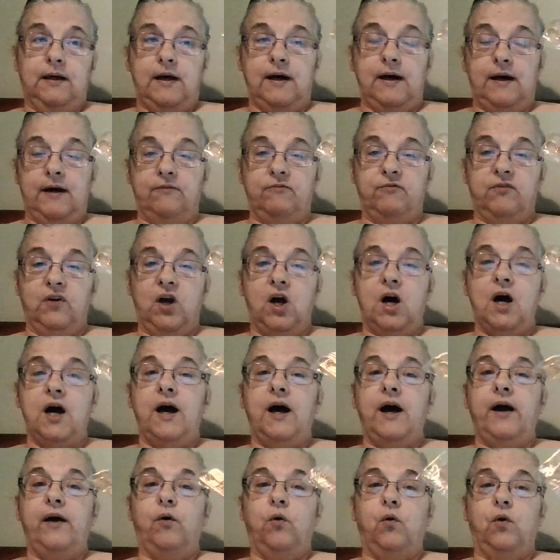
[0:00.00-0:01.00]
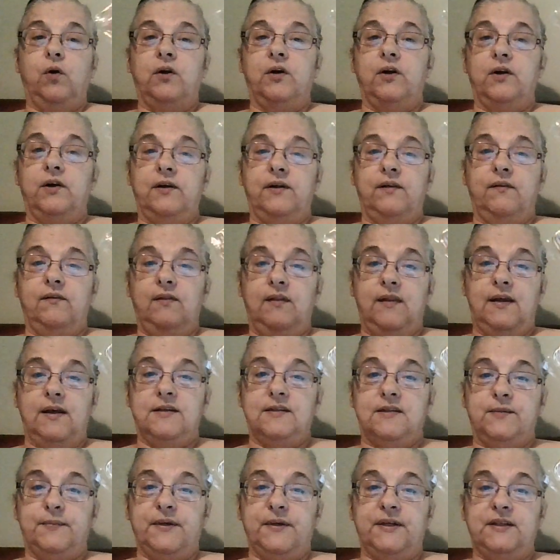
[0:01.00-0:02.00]
I forgot I ordered
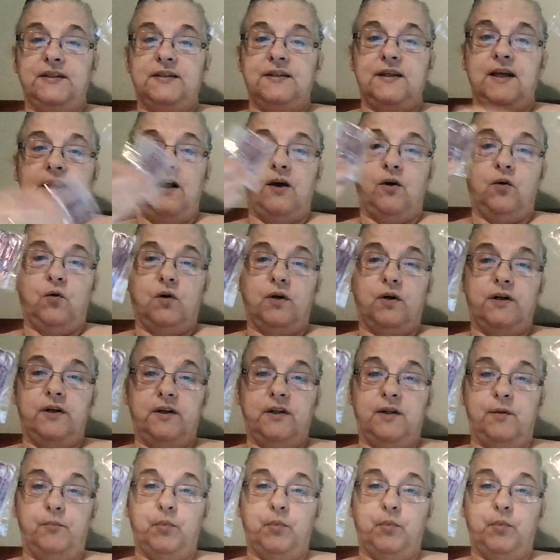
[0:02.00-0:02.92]
these ones and I ordered the